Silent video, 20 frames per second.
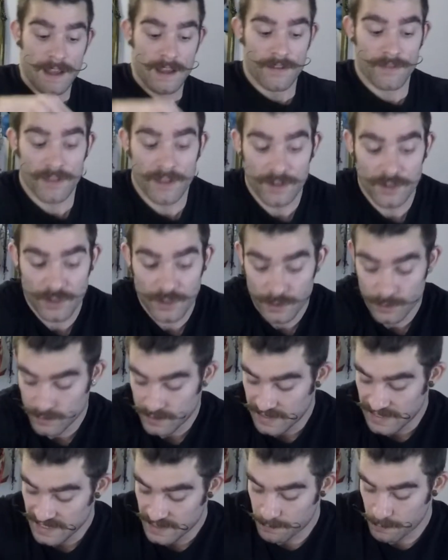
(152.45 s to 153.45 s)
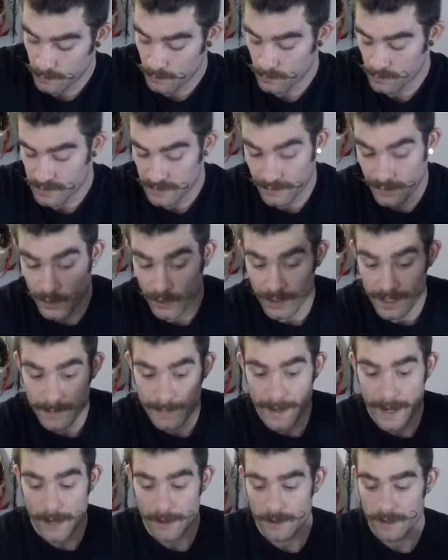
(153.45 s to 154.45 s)
And then 2 teaspoons of curry
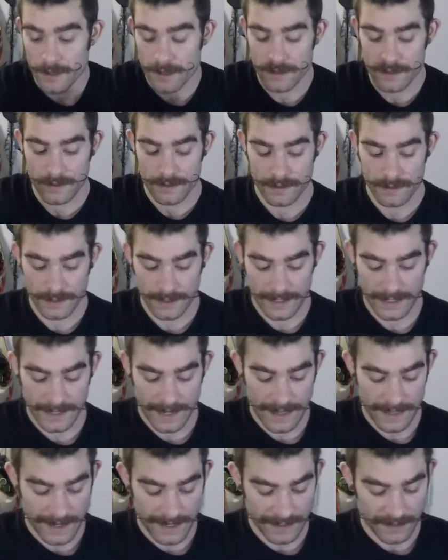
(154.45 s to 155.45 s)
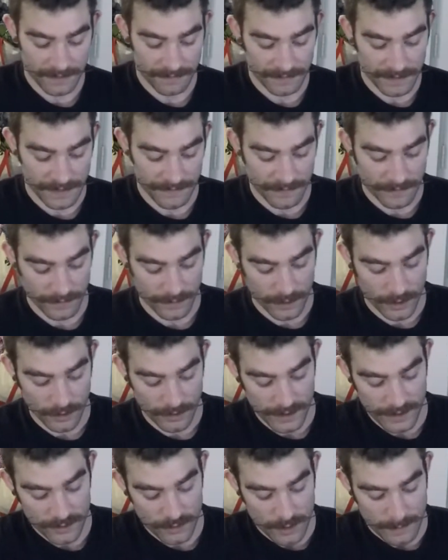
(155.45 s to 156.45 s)
powder. Again, I like the flavor of the
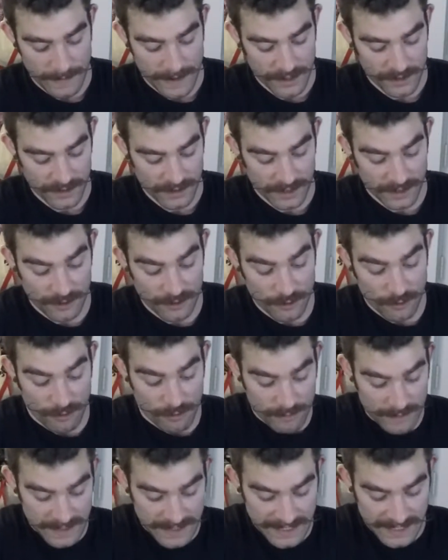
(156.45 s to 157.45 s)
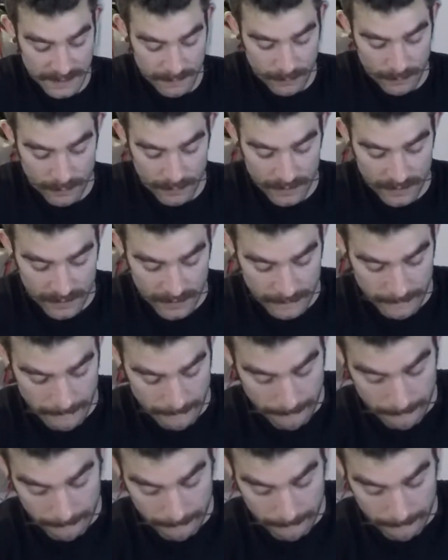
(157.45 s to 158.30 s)
curry, so I'm actually going to do 3 teaspoons.